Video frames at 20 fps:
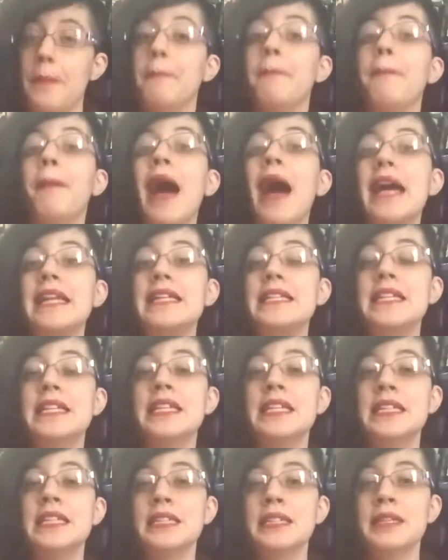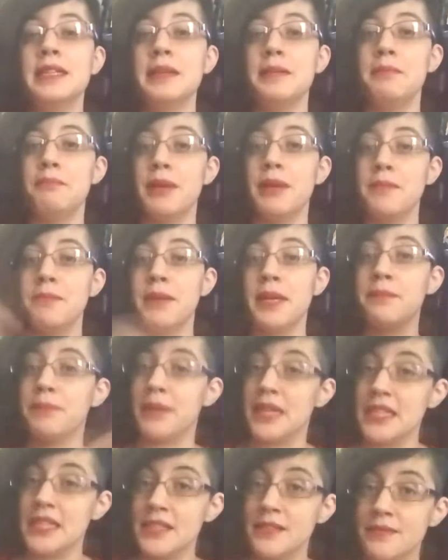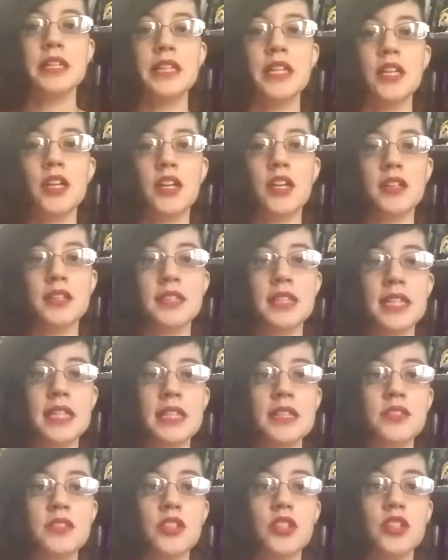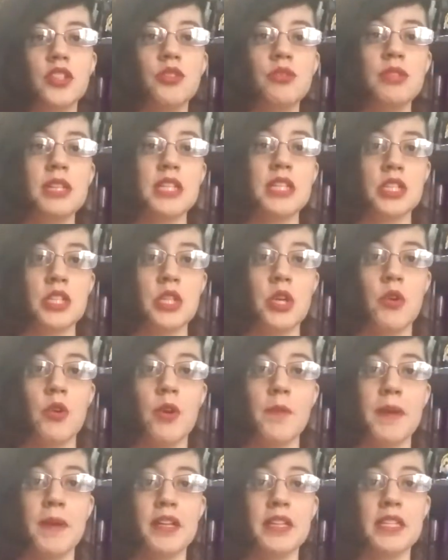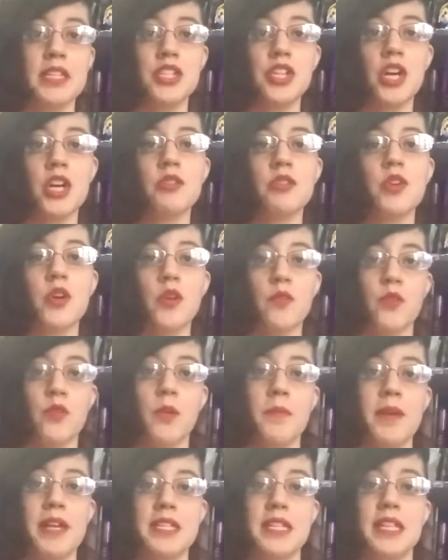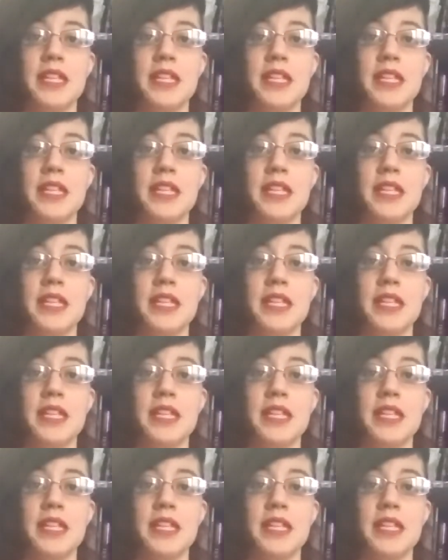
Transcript: But but, but, but, there are things you need to know about the genre of romance